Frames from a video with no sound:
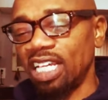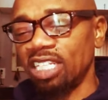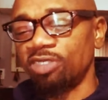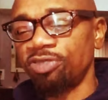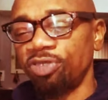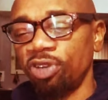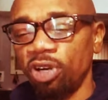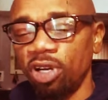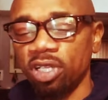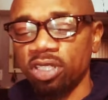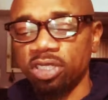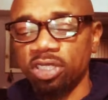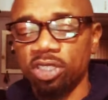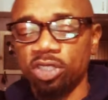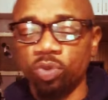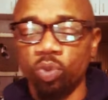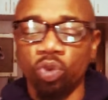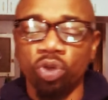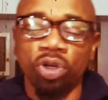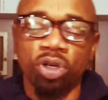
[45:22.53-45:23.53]
as far as
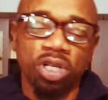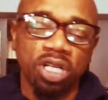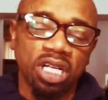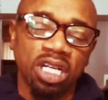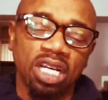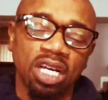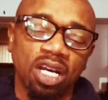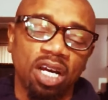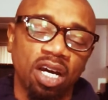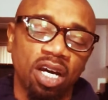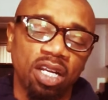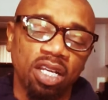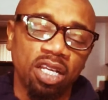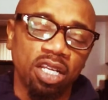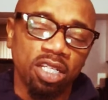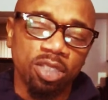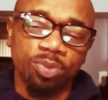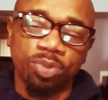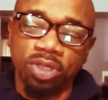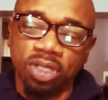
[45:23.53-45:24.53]
this word of God
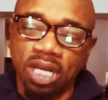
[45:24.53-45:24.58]
is,